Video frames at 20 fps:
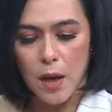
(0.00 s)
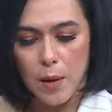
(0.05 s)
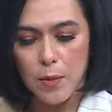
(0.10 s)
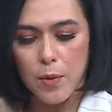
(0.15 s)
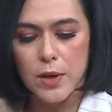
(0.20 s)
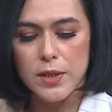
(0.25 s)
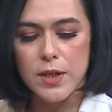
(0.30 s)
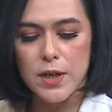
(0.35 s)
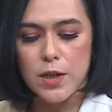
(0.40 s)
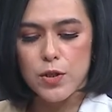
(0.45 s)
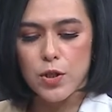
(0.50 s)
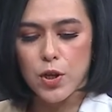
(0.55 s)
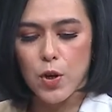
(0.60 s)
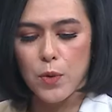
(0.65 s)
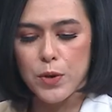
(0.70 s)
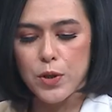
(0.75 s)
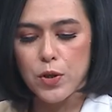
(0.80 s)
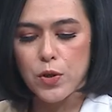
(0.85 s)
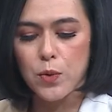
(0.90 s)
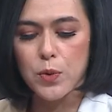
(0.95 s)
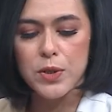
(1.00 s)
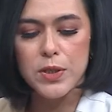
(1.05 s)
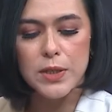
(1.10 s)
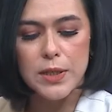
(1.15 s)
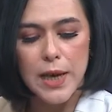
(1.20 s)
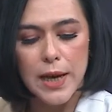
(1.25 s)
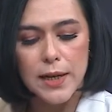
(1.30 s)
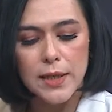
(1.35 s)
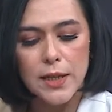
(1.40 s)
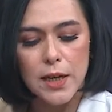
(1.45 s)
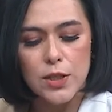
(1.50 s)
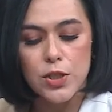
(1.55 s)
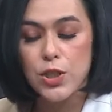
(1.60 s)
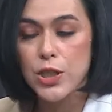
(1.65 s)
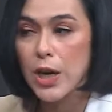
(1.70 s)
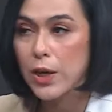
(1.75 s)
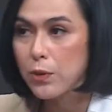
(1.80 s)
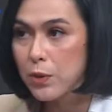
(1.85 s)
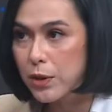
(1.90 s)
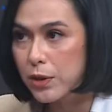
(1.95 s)
President Joko Widodo will send a
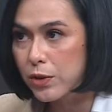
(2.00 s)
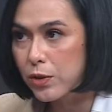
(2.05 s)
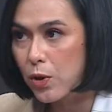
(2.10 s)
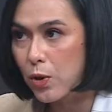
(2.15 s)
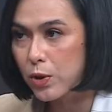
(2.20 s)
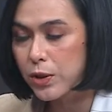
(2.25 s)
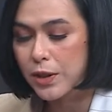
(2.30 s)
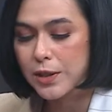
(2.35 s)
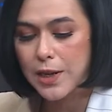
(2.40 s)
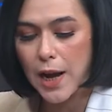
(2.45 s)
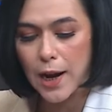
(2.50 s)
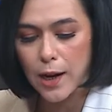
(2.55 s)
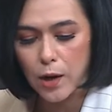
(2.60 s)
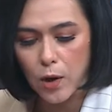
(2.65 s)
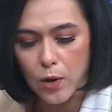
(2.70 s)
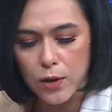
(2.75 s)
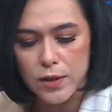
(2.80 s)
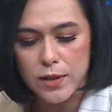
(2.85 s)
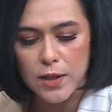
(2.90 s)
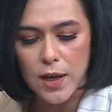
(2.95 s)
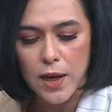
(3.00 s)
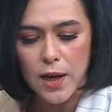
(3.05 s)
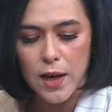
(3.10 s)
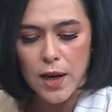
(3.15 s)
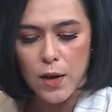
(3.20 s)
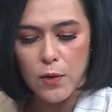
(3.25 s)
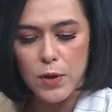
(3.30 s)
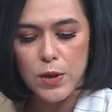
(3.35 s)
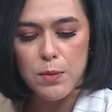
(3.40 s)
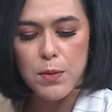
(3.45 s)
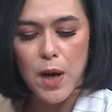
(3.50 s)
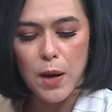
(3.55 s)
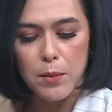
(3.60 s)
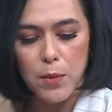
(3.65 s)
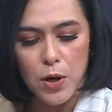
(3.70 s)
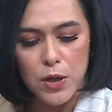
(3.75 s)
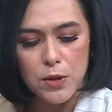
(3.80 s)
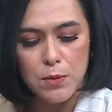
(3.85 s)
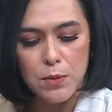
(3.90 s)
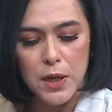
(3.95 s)
general to hold the dialogues with
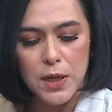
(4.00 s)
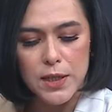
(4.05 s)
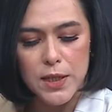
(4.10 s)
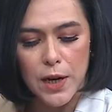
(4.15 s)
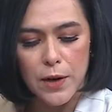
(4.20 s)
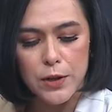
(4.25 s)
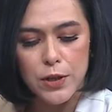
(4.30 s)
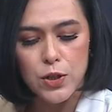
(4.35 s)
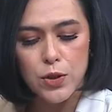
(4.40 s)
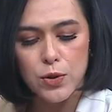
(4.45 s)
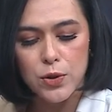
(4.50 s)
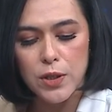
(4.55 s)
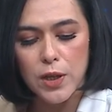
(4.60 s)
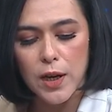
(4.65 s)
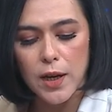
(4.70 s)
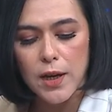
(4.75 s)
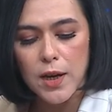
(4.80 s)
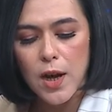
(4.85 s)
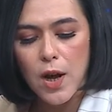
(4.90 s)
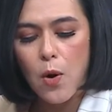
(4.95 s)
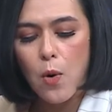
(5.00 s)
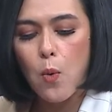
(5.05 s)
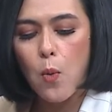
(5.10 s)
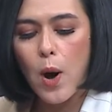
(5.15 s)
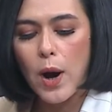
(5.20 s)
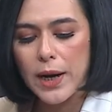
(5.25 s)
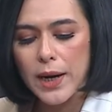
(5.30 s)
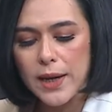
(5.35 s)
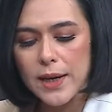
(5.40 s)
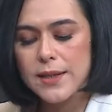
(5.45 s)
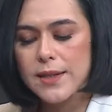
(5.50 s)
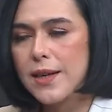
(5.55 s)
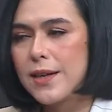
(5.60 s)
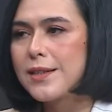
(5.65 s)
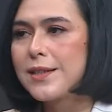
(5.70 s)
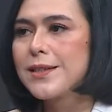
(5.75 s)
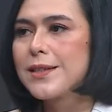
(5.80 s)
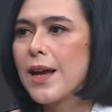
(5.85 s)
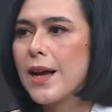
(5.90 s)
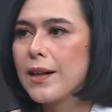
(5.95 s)
Myanmar's military junta. What is
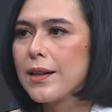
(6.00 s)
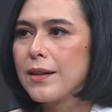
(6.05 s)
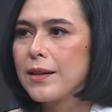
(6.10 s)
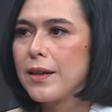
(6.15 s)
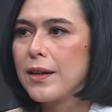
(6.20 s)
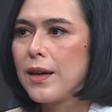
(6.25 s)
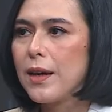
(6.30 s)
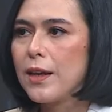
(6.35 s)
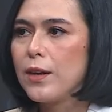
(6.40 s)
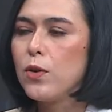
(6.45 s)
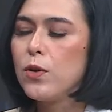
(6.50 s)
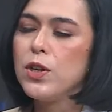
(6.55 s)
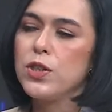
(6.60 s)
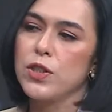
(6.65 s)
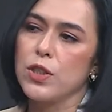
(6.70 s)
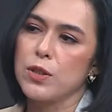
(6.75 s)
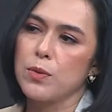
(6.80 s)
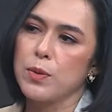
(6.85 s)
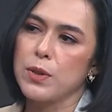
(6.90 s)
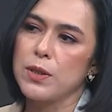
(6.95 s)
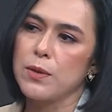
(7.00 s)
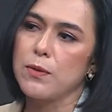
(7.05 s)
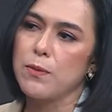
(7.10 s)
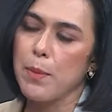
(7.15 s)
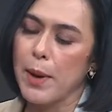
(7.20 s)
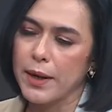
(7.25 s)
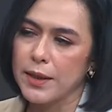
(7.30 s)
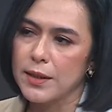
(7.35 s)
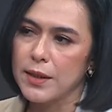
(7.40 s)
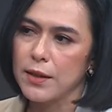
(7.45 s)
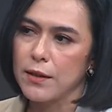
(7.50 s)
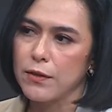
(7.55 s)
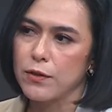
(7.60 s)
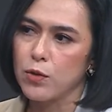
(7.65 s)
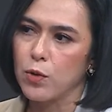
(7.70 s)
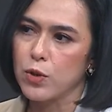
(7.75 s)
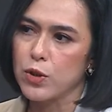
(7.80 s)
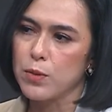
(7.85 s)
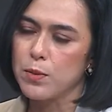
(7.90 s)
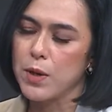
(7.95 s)
exactly Indonesia's perspective
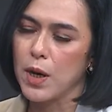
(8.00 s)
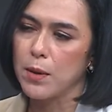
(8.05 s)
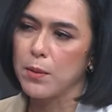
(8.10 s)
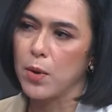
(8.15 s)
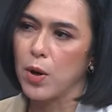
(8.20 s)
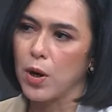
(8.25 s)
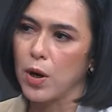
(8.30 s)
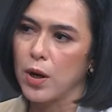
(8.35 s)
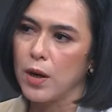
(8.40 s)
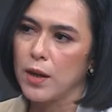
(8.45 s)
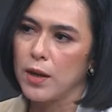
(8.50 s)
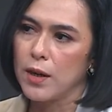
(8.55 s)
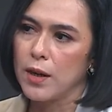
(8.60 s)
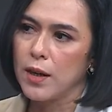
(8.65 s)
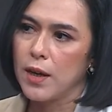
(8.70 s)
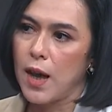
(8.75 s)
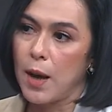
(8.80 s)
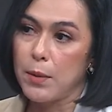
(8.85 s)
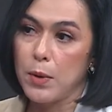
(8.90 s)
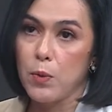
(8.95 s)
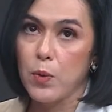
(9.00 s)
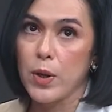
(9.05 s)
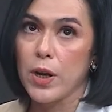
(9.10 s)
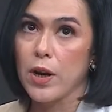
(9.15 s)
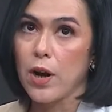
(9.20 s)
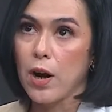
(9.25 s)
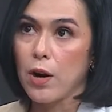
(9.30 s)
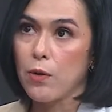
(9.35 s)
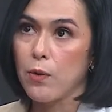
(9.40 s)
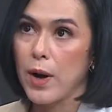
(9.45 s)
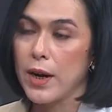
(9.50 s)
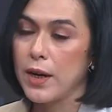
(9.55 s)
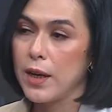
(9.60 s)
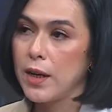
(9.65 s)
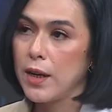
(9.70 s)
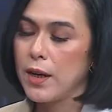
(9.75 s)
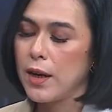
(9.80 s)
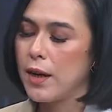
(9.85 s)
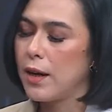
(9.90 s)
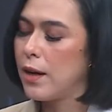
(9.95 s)
towards Myanmar? I mean, we
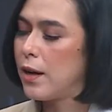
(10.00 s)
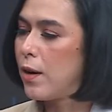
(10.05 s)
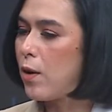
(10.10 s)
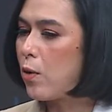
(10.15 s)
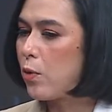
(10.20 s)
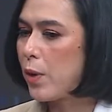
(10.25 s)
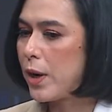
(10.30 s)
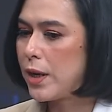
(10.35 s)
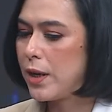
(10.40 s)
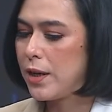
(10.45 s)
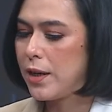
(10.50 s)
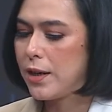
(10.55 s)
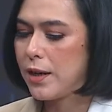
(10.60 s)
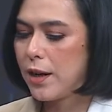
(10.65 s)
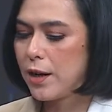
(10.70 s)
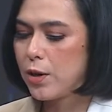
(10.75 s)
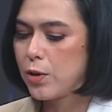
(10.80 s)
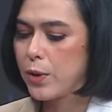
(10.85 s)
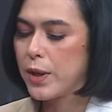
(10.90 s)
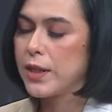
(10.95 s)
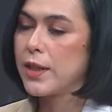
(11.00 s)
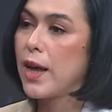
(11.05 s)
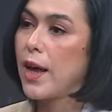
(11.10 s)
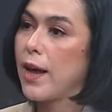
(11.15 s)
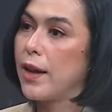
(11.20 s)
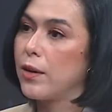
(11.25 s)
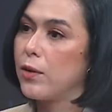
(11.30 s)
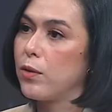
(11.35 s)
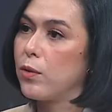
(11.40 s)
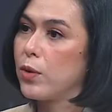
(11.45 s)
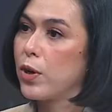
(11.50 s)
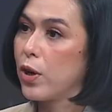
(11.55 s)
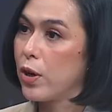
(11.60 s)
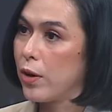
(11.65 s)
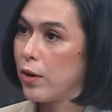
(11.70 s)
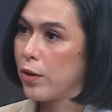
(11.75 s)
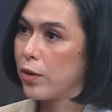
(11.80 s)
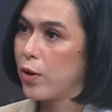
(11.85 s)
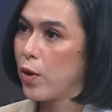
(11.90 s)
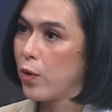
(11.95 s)
already agreed that we're going
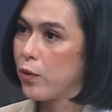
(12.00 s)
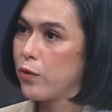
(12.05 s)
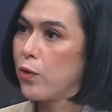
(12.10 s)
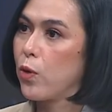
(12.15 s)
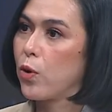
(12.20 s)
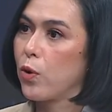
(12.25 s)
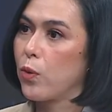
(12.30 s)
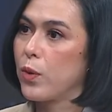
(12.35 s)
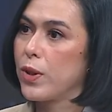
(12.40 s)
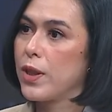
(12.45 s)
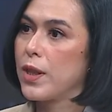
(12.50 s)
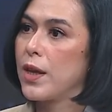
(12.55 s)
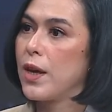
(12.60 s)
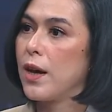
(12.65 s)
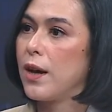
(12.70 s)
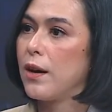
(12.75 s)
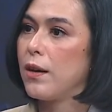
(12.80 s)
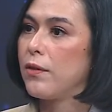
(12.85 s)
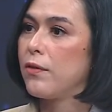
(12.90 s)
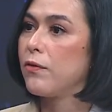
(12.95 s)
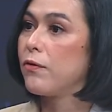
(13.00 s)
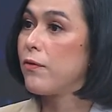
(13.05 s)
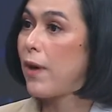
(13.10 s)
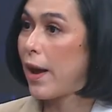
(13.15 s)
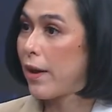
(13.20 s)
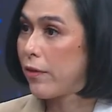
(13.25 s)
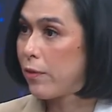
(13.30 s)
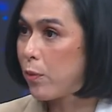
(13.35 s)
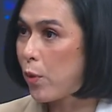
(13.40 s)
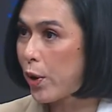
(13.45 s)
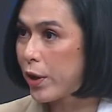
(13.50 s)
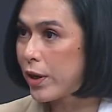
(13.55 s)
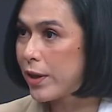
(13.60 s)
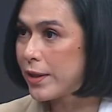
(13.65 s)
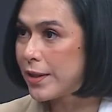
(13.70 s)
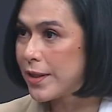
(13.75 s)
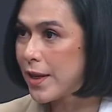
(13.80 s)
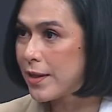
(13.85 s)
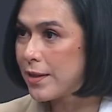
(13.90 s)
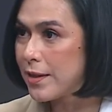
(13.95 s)
to go forward with the five-point
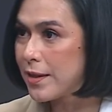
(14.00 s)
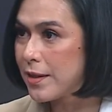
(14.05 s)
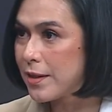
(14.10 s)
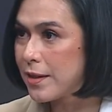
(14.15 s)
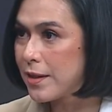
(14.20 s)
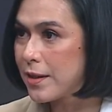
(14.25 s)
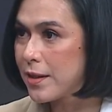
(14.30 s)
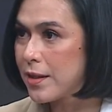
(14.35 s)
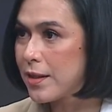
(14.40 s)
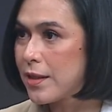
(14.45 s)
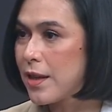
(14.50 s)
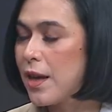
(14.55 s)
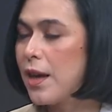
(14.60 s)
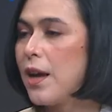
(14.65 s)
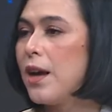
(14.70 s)
consensus.